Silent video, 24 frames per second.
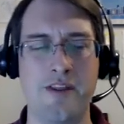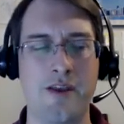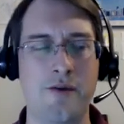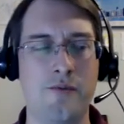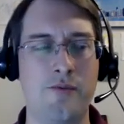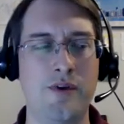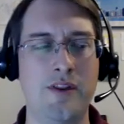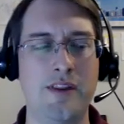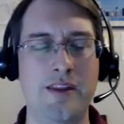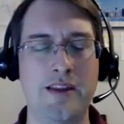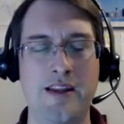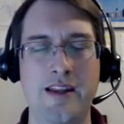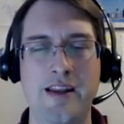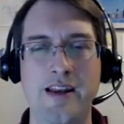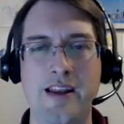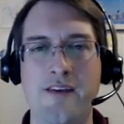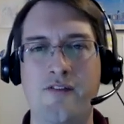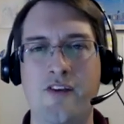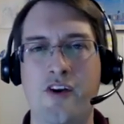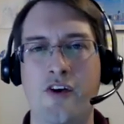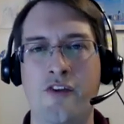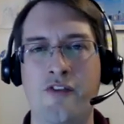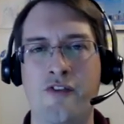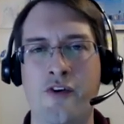They really didn't have
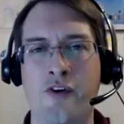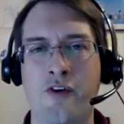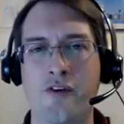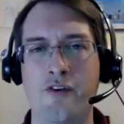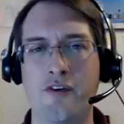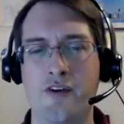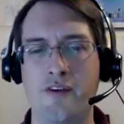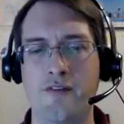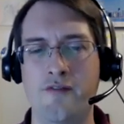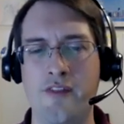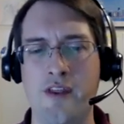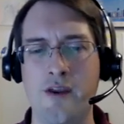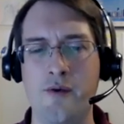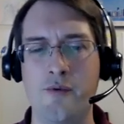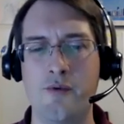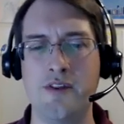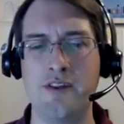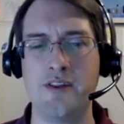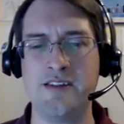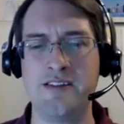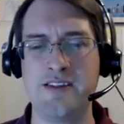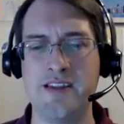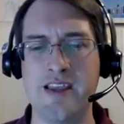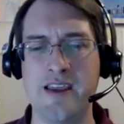an alternative. They were
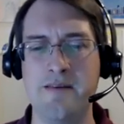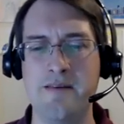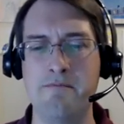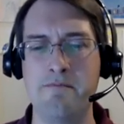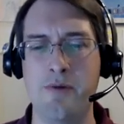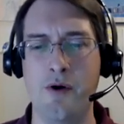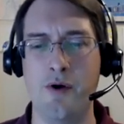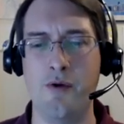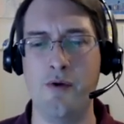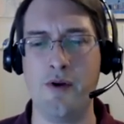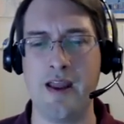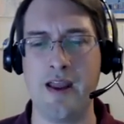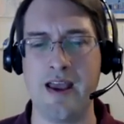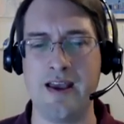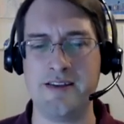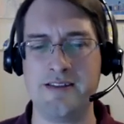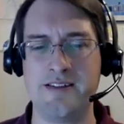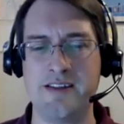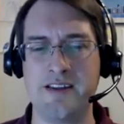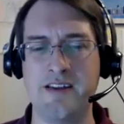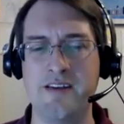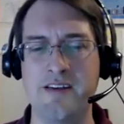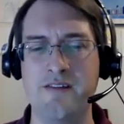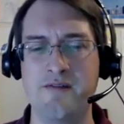in the same boat as
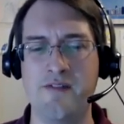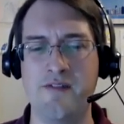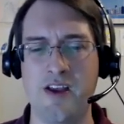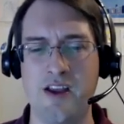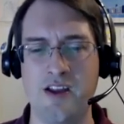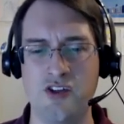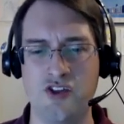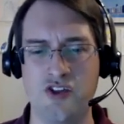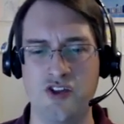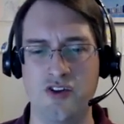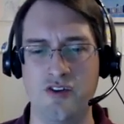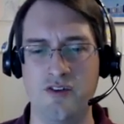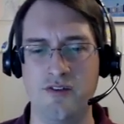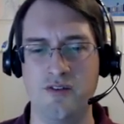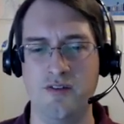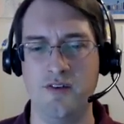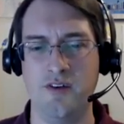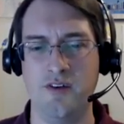the convention.